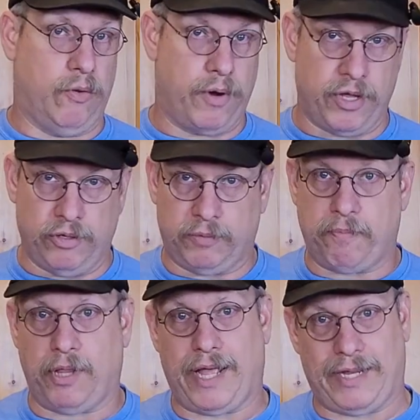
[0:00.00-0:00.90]
You don't want to use
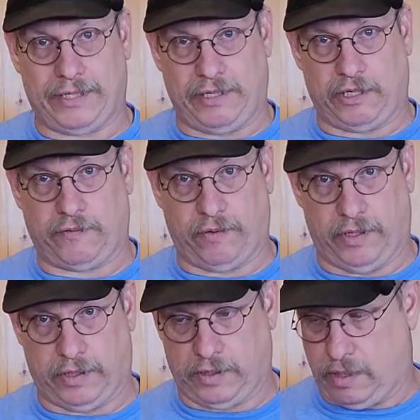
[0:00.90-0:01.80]
plastics for
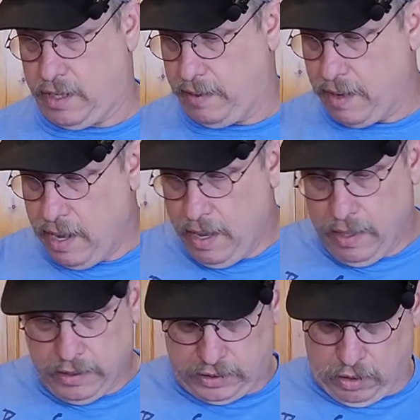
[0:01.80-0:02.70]
this, all right?
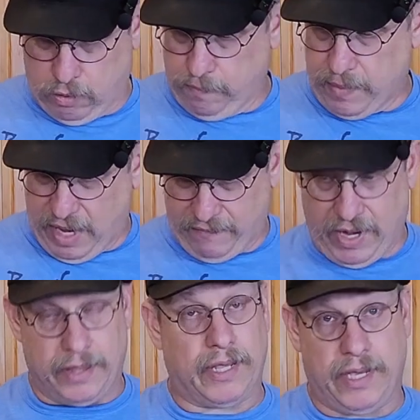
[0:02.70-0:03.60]
So I've
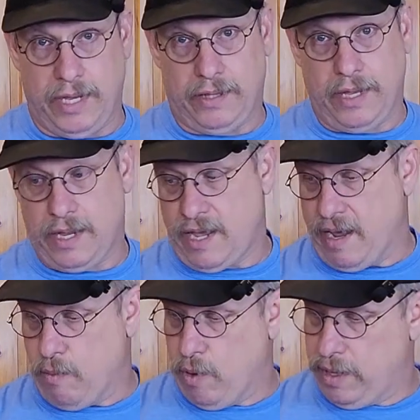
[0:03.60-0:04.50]
got the kit that came